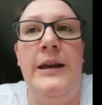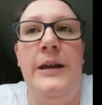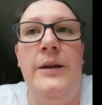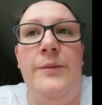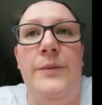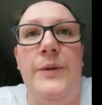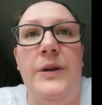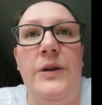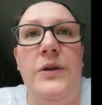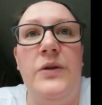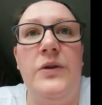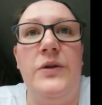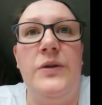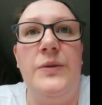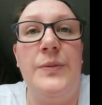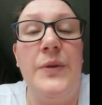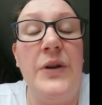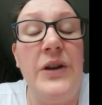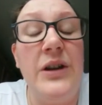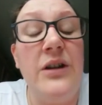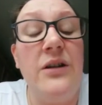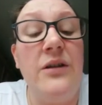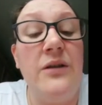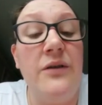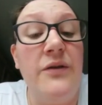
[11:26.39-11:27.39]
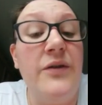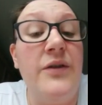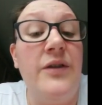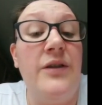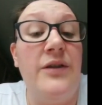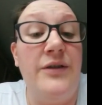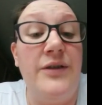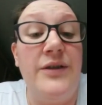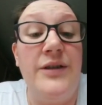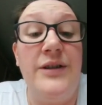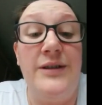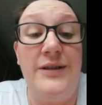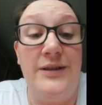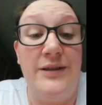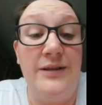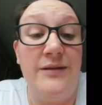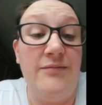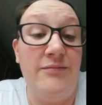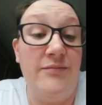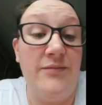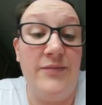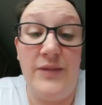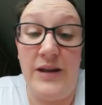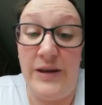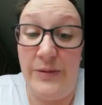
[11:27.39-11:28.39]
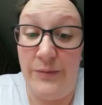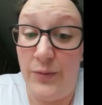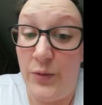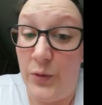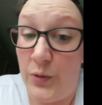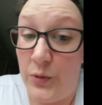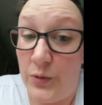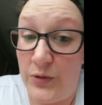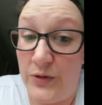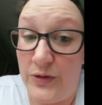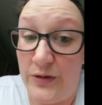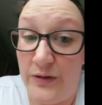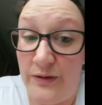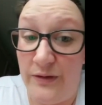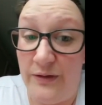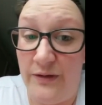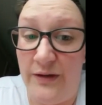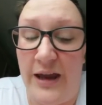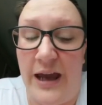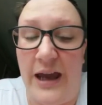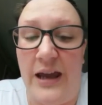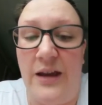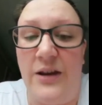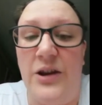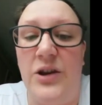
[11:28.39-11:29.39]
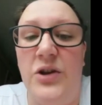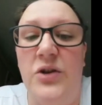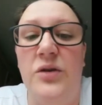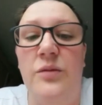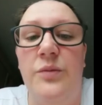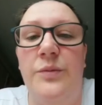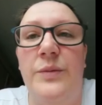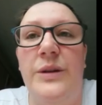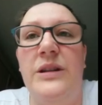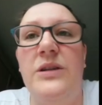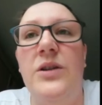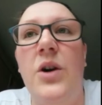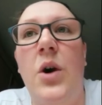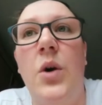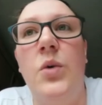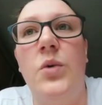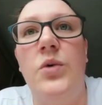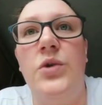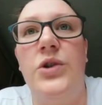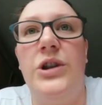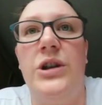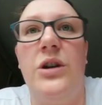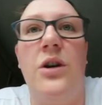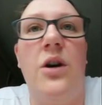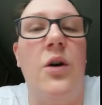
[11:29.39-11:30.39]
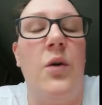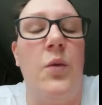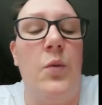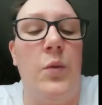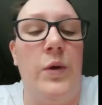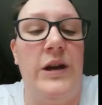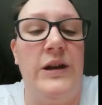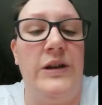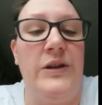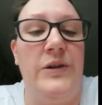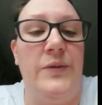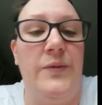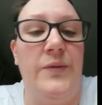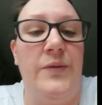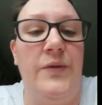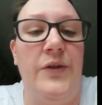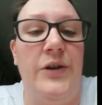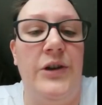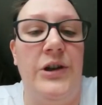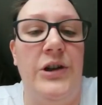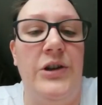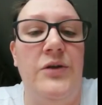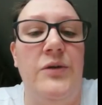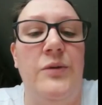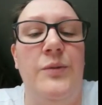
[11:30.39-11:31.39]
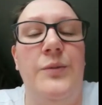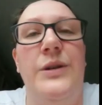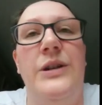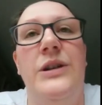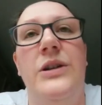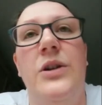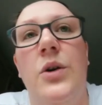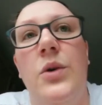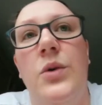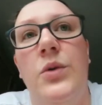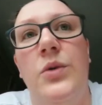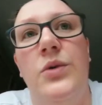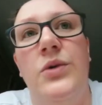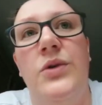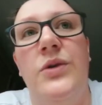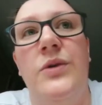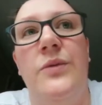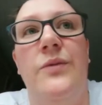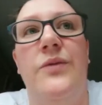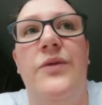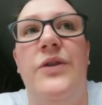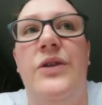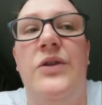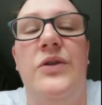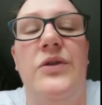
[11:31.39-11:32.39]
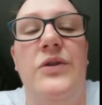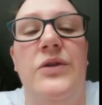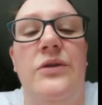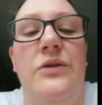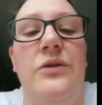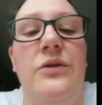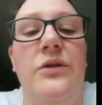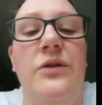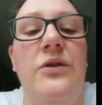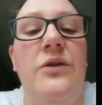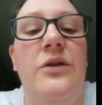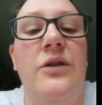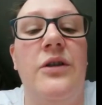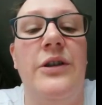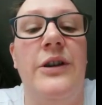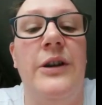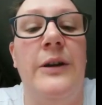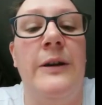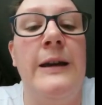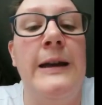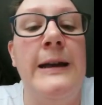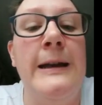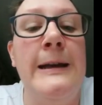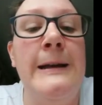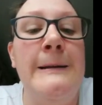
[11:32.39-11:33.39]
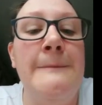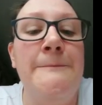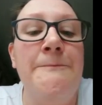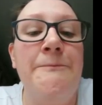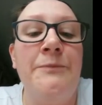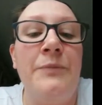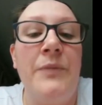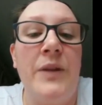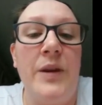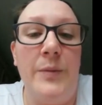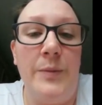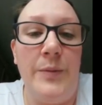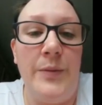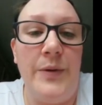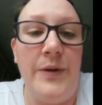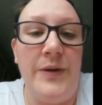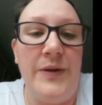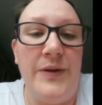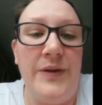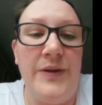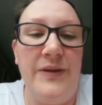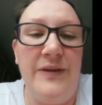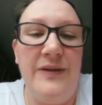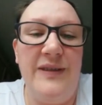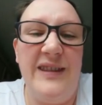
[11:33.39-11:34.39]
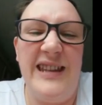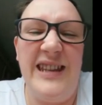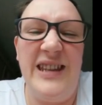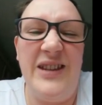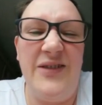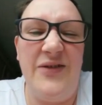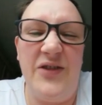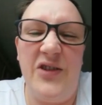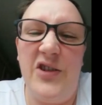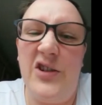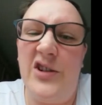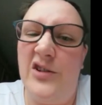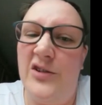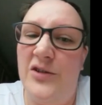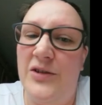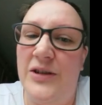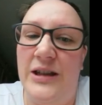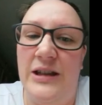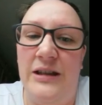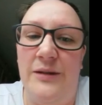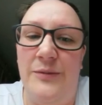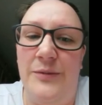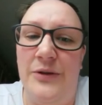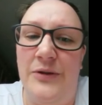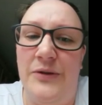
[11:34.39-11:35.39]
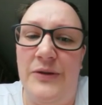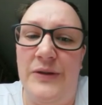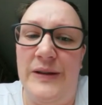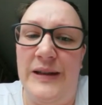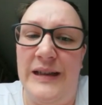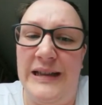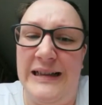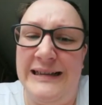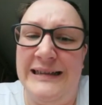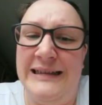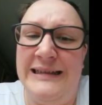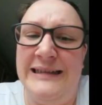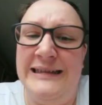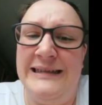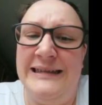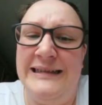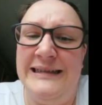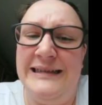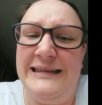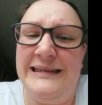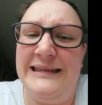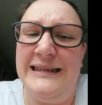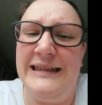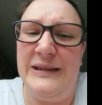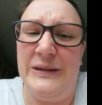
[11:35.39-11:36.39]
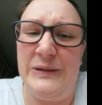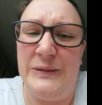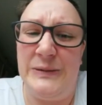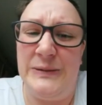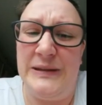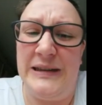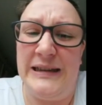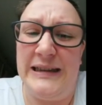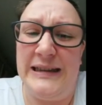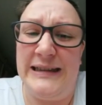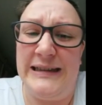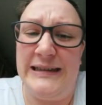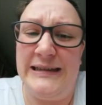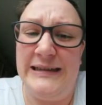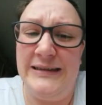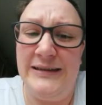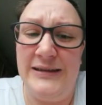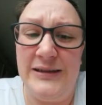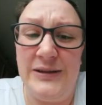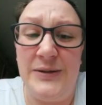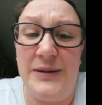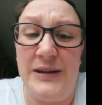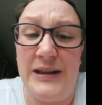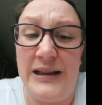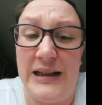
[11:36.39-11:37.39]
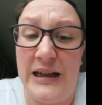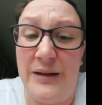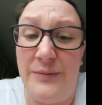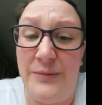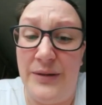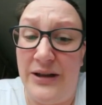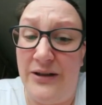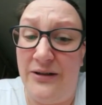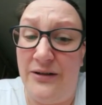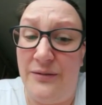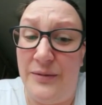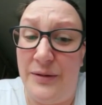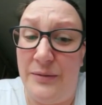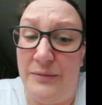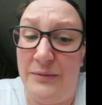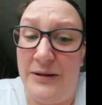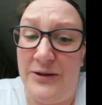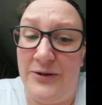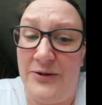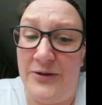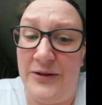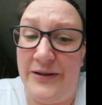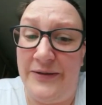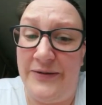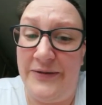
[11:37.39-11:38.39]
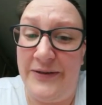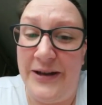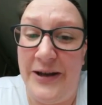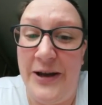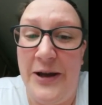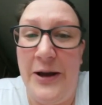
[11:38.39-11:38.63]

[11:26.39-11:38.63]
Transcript: Because body confidence is important, and you shouldn't be told you can't wear something. You shouldn't be told something doesn't look good on you. But you've got to look in the mirror and think, okay, do I like bearing my midriff?